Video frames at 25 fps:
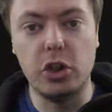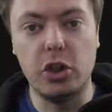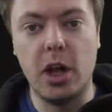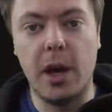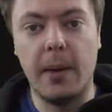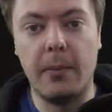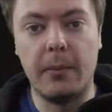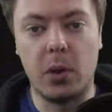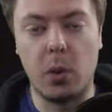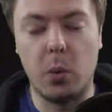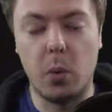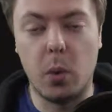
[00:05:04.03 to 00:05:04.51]

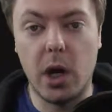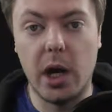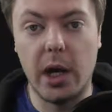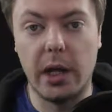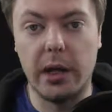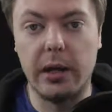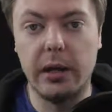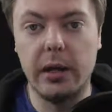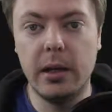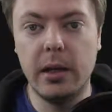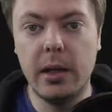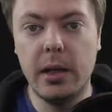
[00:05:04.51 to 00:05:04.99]
number
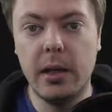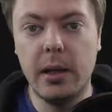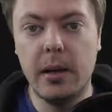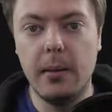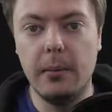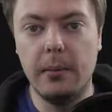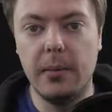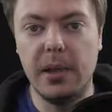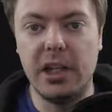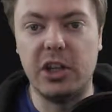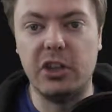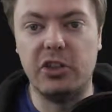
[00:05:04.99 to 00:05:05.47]
1
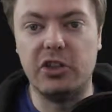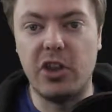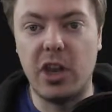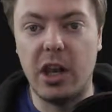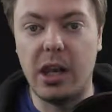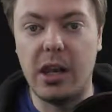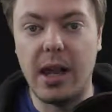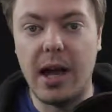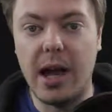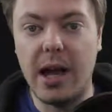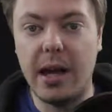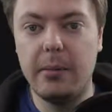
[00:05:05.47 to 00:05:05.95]
because the
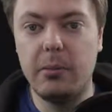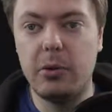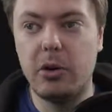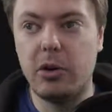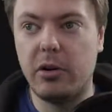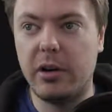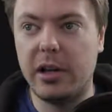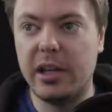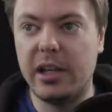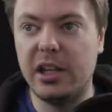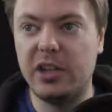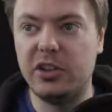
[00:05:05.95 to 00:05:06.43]

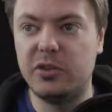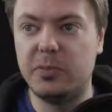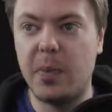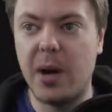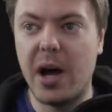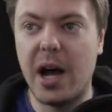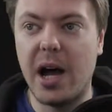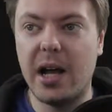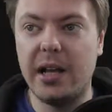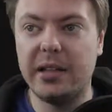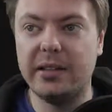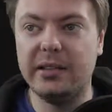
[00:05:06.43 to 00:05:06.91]
library is
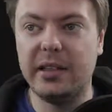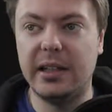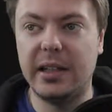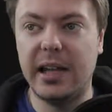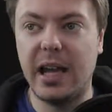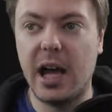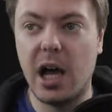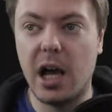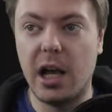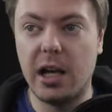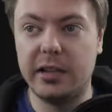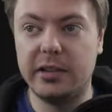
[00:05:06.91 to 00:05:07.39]
passing
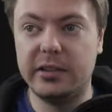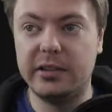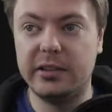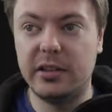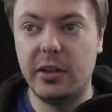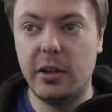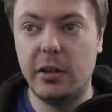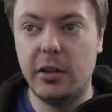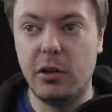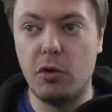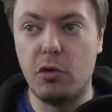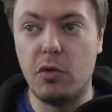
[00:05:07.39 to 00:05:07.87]
us
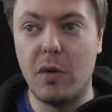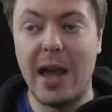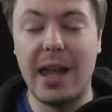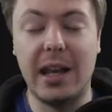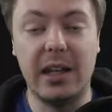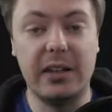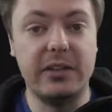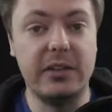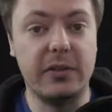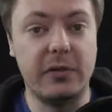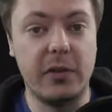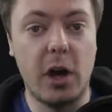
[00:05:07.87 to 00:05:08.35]
the
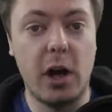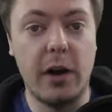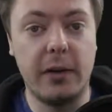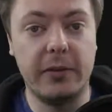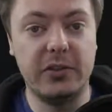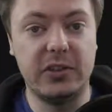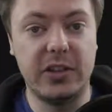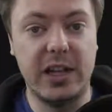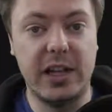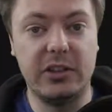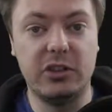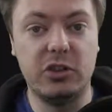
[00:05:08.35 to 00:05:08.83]
relative
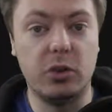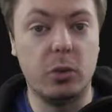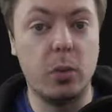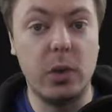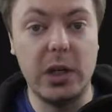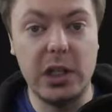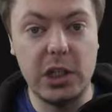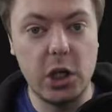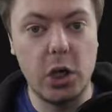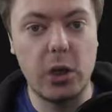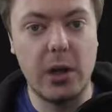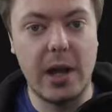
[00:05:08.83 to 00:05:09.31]
offset, so
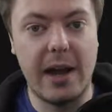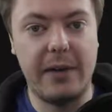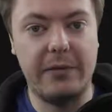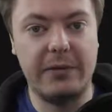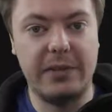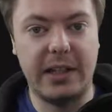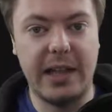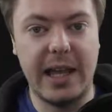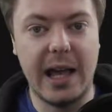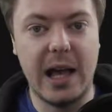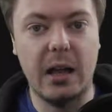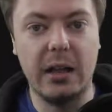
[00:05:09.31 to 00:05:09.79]
we don't have
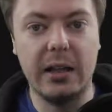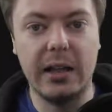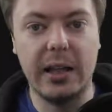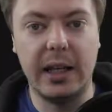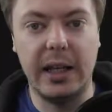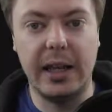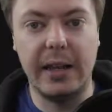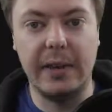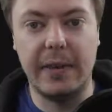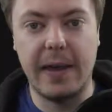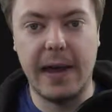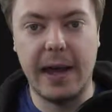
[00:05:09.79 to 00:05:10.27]
to
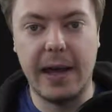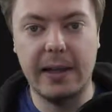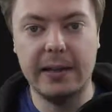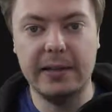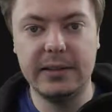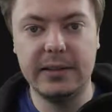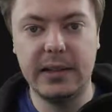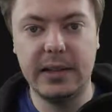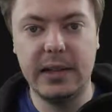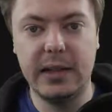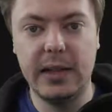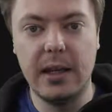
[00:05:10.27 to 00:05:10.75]
calculate that.
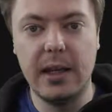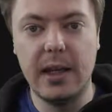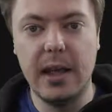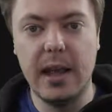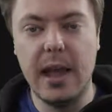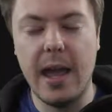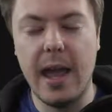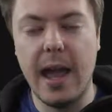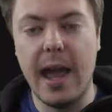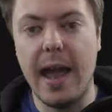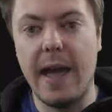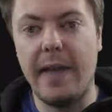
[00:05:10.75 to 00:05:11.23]

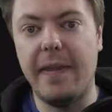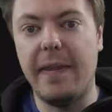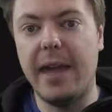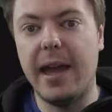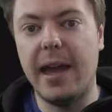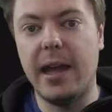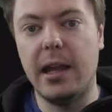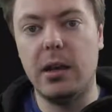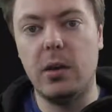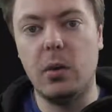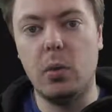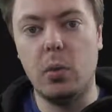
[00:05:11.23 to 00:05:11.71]
And
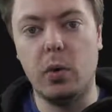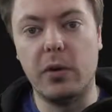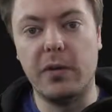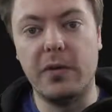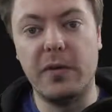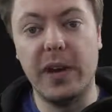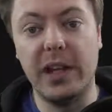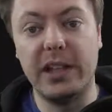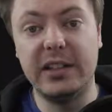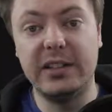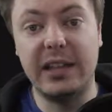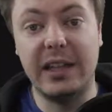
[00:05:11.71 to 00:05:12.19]
then we're
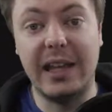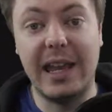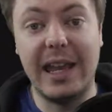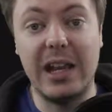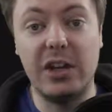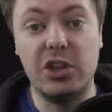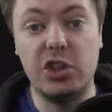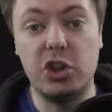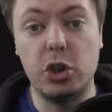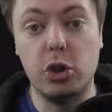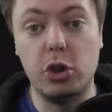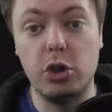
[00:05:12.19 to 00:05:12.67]
fixing
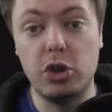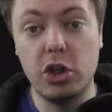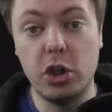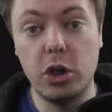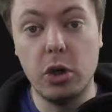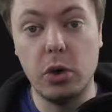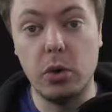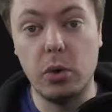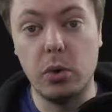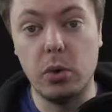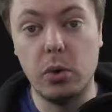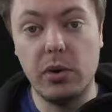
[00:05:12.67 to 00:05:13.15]
issue
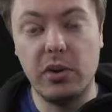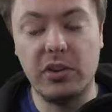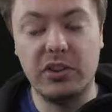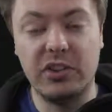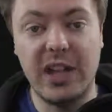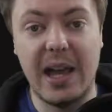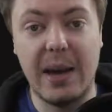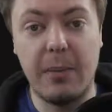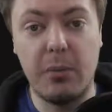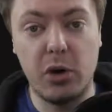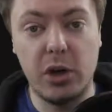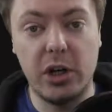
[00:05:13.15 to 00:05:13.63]
2, the
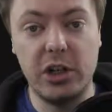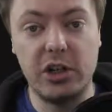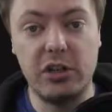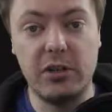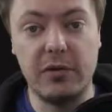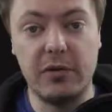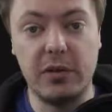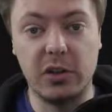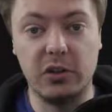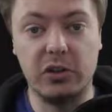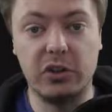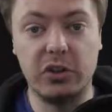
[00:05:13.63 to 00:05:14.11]
separation
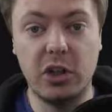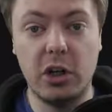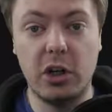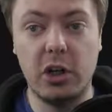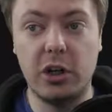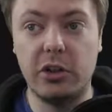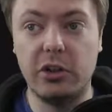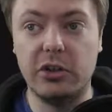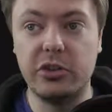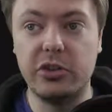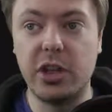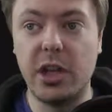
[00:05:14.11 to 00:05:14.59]
of
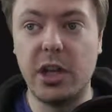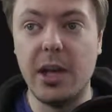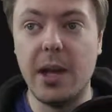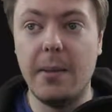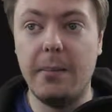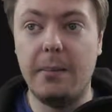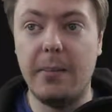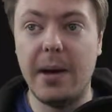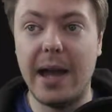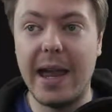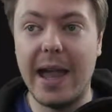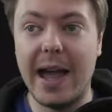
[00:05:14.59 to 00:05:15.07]
concerns,
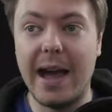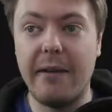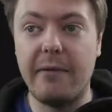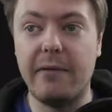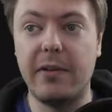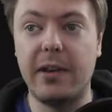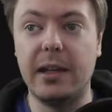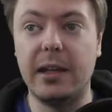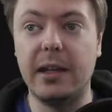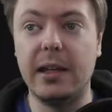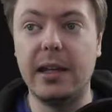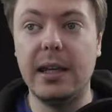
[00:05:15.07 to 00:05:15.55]
by
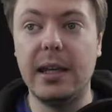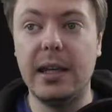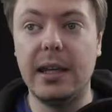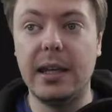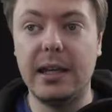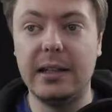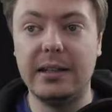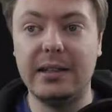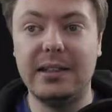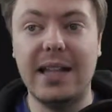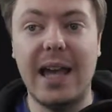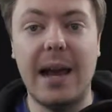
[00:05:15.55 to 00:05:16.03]
having
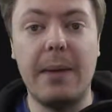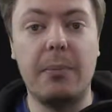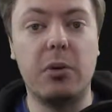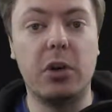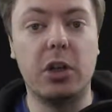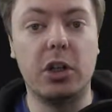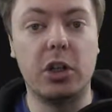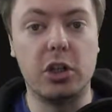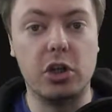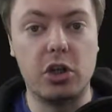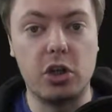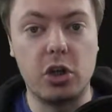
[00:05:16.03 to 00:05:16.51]
separate
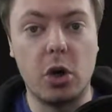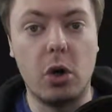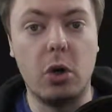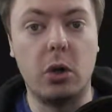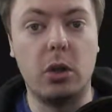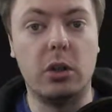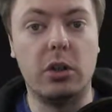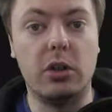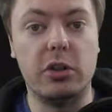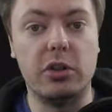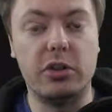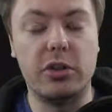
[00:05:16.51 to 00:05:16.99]

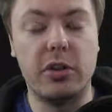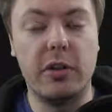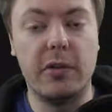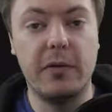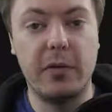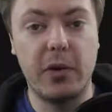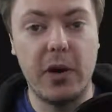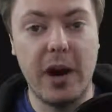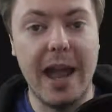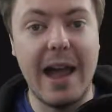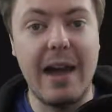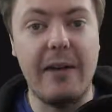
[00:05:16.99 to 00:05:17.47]
controllers
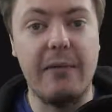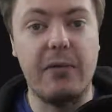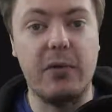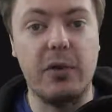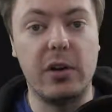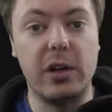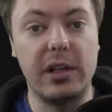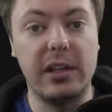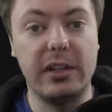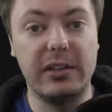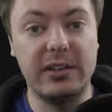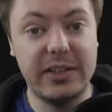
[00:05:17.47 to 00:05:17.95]
for
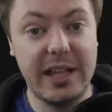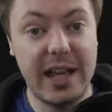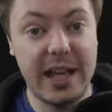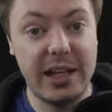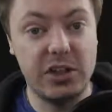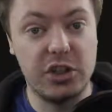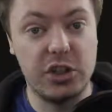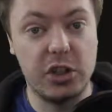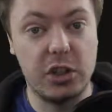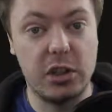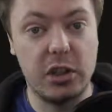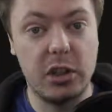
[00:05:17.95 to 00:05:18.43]
every
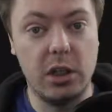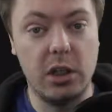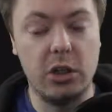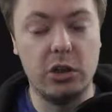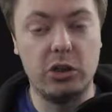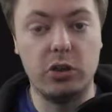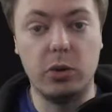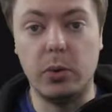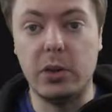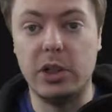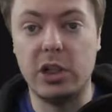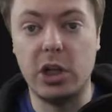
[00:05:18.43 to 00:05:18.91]
section,
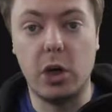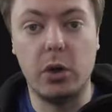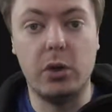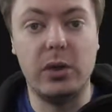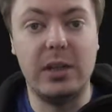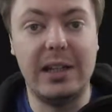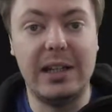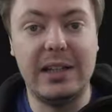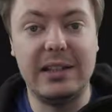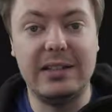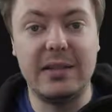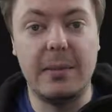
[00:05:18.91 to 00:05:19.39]
so we don't
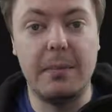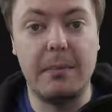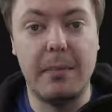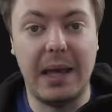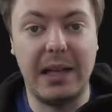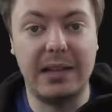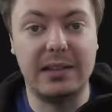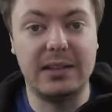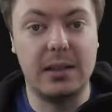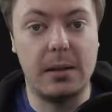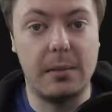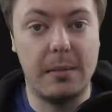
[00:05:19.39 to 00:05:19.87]
need to
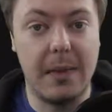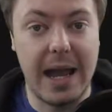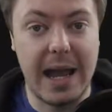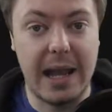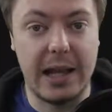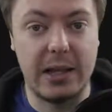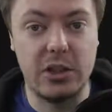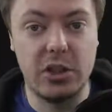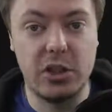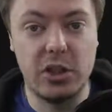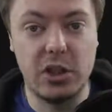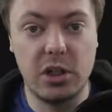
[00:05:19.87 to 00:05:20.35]
mix and
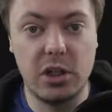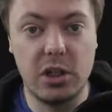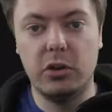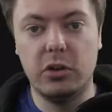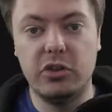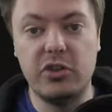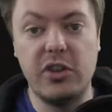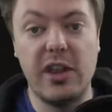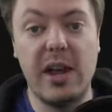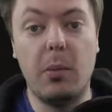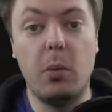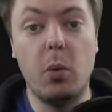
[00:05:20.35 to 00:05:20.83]
match.
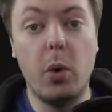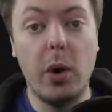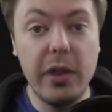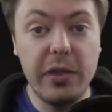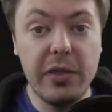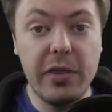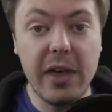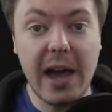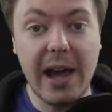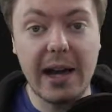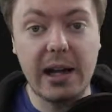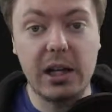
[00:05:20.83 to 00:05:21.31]
So then with
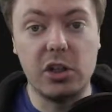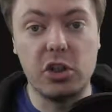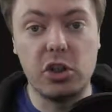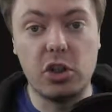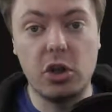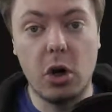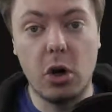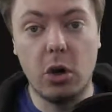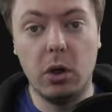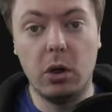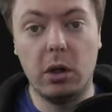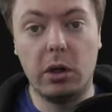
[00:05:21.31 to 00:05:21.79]
that
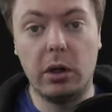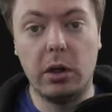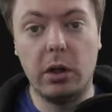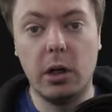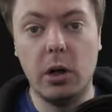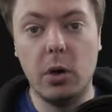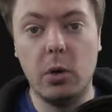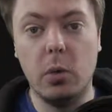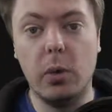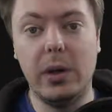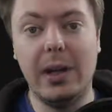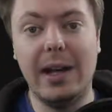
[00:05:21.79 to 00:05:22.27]
controller,
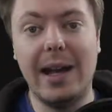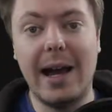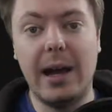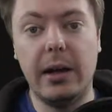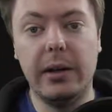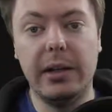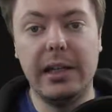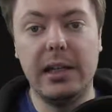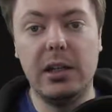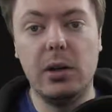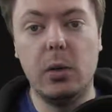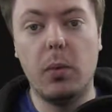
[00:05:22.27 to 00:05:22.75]
we now
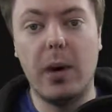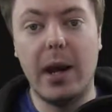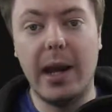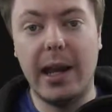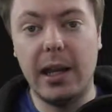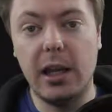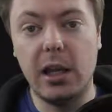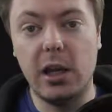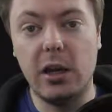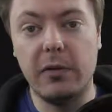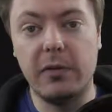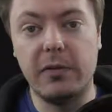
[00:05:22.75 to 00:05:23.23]
need a
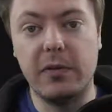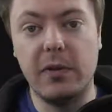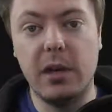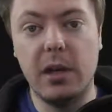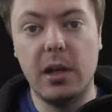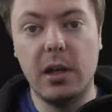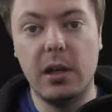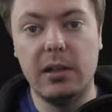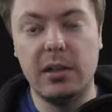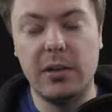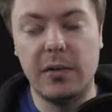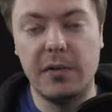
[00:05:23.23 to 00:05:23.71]
way of
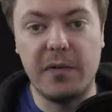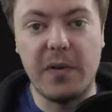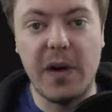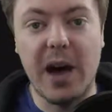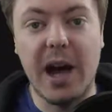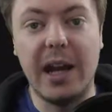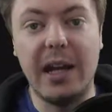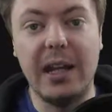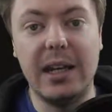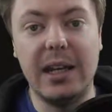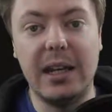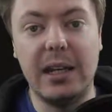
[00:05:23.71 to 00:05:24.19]

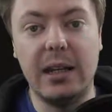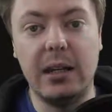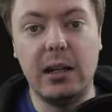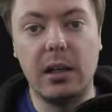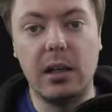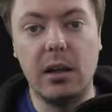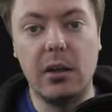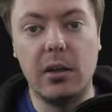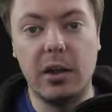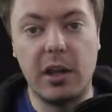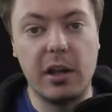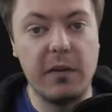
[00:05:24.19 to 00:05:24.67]
defining
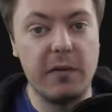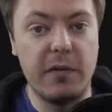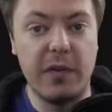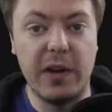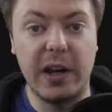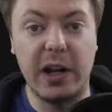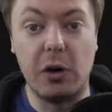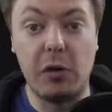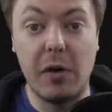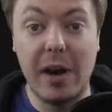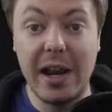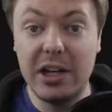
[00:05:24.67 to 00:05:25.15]
the
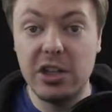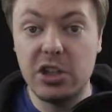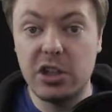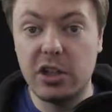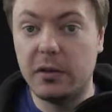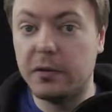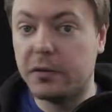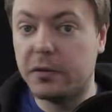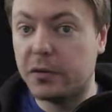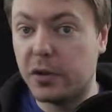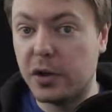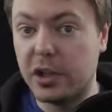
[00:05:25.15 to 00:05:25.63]

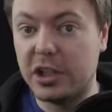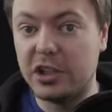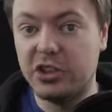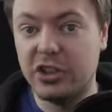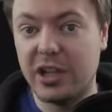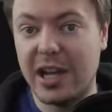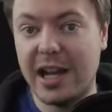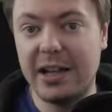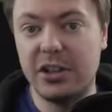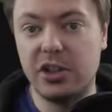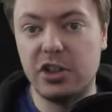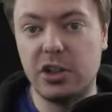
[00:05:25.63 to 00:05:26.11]
configuration for each
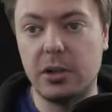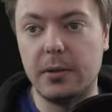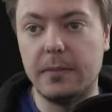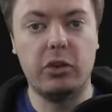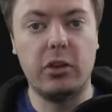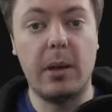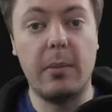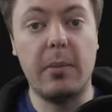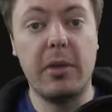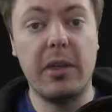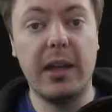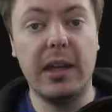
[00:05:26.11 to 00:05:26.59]
section. So
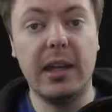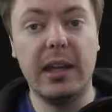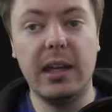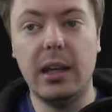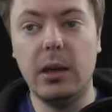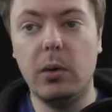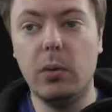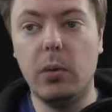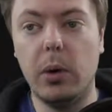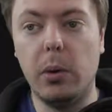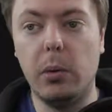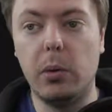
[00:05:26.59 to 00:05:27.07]
I'm
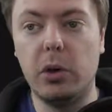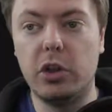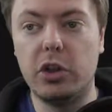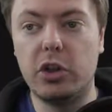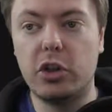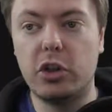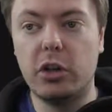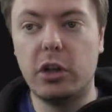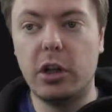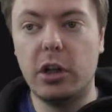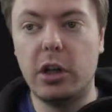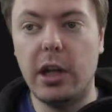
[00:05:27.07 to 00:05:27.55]
thinking we would
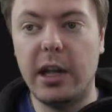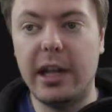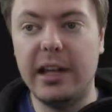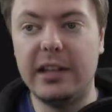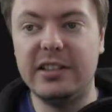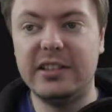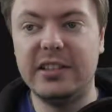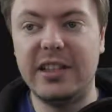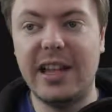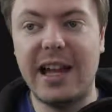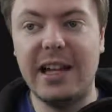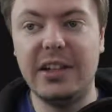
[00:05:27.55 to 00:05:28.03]

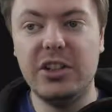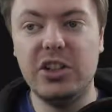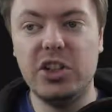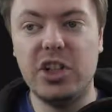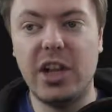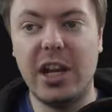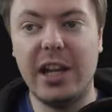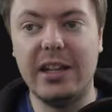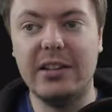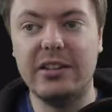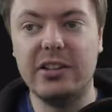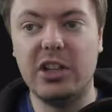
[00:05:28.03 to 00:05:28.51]

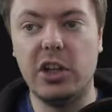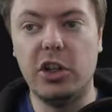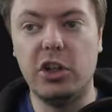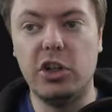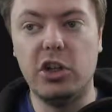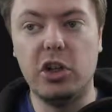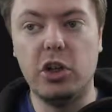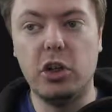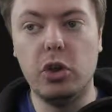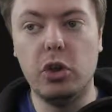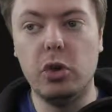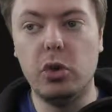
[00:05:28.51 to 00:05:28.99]
instantiate a
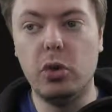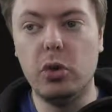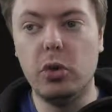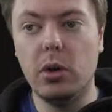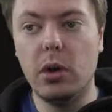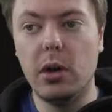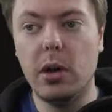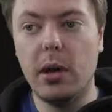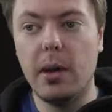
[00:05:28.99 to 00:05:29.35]
new